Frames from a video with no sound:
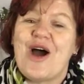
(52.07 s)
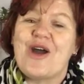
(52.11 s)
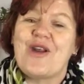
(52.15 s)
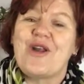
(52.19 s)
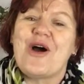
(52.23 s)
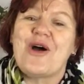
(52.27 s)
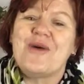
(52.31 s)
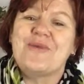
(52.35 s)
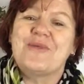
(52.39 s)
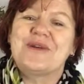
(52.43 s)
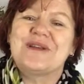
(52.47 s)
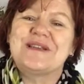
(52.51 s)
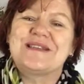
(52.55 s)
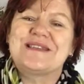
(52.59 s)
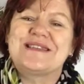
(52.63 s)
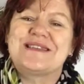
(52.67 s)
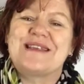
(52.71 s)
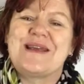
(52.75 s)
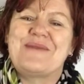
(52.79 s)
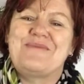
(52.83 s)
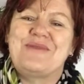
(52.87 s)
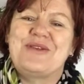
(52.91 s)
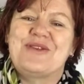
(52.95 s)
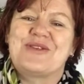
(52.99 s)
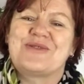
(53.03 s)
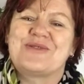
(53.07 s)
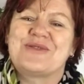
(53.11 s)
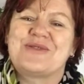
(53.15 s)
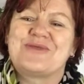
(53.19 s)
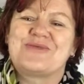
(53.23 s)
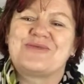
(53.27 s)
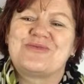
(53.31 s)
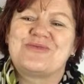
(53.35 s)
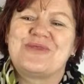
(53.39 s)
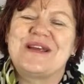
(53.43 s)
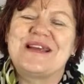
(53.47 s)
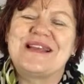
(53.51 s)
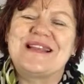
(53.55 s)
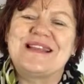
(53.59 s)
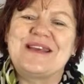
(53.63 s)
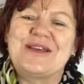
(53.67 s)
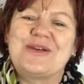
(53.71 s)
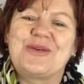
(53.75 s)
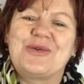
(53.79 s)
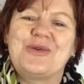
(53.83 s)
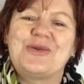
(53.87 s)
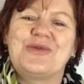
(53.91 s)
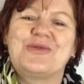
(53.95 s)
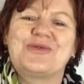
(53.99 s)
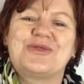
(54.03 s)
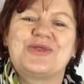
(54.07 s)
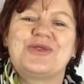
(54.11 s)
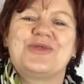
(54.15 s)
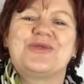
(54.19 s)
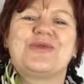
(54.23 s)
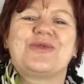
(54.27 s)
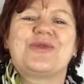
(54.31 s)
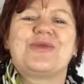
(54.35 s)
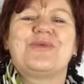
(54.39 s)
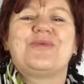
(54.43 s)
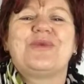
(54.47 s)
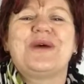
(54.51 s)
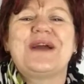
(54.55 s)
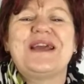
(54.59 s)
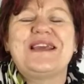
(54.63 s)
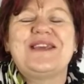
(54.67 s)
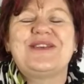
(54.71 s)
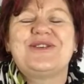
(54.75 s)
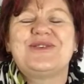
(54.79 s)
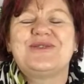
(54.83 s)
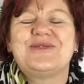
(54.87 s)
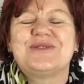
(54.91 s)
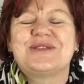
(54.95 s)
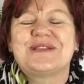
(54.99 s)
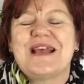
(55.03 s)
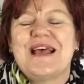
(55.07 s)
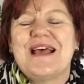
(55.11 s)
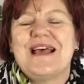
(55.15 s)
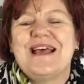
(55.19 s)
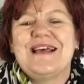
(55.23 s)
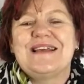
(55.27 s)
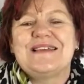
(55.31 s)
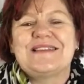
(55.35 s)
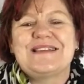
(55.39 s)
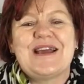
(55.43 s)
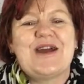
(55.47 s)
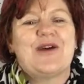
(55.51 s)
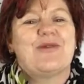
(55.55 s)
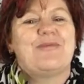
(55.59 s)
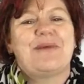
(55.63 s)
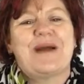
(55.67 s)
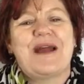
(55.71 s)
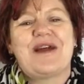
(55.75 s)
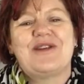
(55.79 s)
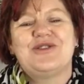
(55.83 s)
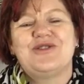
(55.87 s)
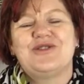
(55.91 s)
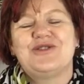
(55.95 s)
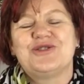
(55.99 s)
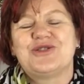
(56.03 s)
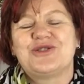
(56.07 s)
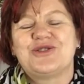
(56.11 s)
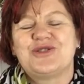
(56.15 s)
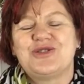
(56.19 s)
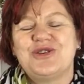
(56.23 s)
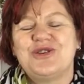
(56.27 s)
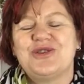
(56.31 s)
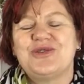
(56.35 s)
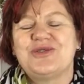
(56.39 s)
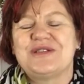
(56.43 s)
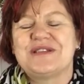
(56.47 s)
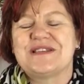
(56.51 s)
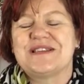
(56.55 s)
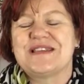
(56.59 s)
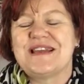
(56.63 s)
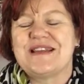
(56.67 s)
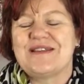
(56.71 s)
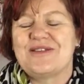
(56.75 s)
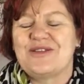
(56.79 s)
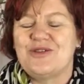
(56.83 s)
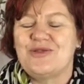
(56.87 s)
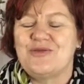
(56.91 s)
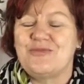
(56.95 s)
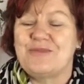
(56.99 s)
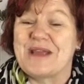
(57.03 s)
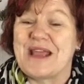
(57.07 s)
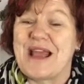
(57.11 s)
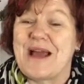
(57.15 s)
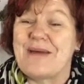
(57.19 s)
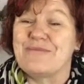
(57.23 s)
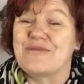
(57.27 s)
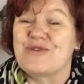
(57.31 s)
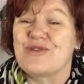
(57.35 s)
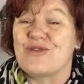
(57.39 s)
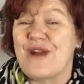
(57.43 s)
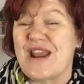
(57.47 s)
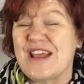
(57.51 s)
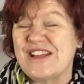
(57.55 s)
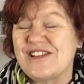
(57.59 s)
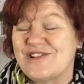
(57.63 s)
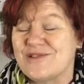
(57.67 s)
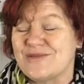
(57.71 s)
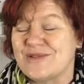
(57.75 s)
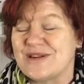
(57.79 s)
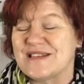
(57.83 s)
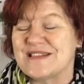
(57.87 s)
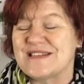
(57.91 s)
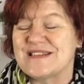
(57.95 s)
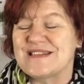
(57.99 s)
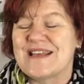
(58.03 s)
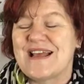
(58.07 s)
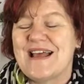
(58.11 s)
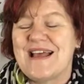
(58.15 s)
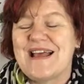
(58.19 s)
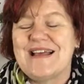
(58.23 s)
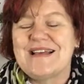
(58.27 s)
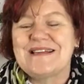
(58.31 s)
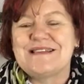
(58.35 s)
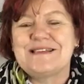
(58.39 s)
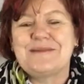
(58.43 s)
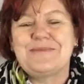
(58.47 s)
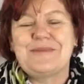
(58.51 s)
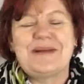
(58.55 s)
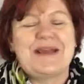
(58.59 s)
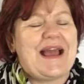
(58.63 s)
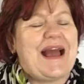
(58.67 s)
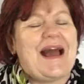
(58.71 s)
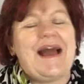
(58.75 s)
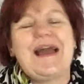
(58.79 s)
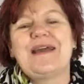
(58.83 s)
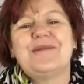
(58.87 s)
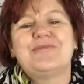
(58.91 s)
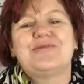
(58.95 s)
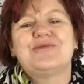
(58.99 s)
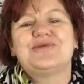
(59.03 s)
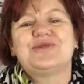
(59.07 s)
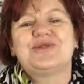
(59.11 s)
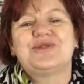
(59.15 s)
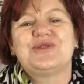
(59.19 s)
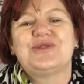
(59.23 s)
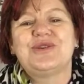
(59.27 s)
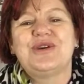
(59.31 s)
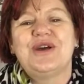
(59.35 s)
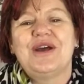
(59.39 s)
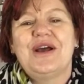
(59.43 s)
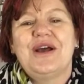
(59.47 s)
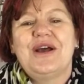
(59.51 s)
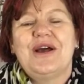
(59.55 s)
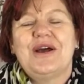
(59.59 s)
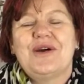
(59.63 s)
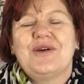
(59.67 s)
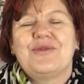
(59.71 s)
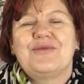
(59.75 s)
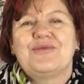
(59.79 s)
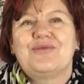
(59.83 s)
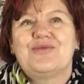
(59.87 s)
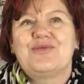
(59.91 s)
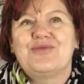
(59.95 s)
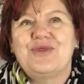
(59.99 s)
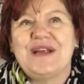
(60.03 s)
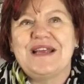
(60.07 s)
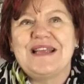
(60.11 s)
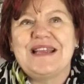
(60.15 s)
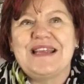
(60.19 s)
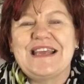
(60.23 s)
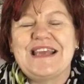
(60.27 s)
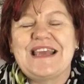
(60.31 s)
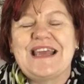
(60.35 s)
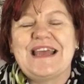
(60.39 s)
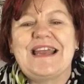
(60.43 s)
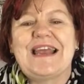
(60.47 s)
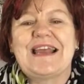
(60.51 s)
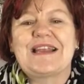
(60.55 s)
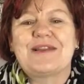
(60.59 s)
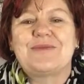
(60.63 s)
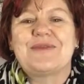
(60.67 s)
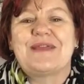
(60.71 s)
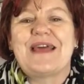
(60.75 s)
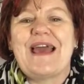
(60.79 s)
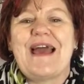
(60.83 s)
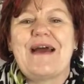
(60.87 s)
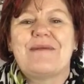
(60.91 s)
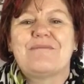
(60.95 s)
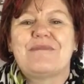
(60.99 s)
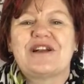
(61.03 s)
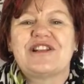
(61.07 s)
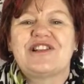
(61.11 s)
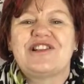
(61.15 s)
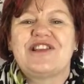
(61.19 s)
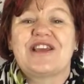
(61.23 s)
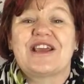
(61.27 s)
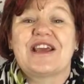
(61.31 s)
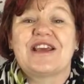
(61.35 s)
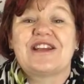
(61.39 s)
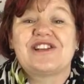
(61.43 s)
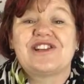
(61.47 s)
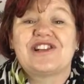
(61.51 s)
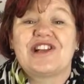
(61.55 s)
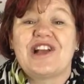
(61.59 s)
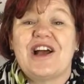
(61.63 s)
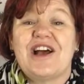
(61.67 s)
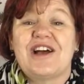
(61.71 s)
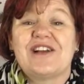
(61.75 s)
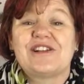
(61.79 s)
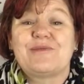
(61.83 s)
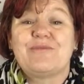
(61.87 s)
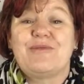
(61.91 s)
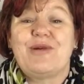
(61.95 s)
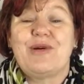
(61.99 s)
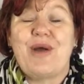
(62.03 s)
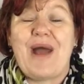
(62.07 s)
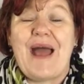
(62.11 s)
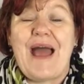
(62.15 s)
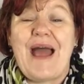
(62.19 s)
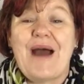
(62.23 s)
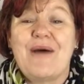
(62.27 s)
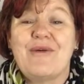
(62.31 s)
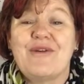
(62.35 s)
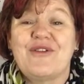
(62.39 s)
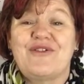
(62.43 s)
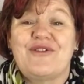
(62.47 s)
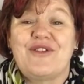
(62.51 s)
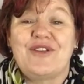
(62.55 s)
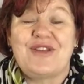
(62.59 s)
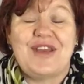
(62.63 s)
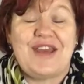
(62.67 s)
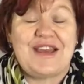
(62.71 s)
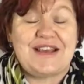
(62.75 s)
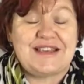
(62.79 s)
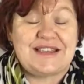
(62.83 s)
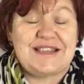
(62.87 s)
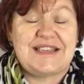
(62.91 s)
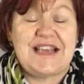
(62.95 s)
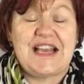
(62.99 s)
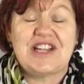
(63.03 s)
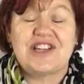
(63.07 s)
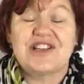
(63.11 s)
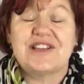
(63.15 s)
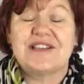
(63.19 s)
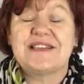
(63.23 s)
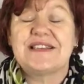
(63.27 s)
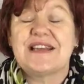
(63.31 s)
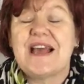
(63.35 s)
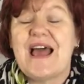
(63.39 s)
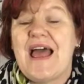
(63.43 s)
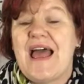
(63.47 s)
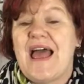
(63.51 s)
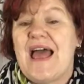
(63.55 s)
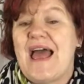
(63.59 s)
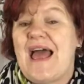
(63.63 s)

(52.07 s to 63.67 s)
And I want to step you through a really cool tool that we use to help our new students and who become graduates to be able to really connect with how much they're going to charge per hour for their sessions,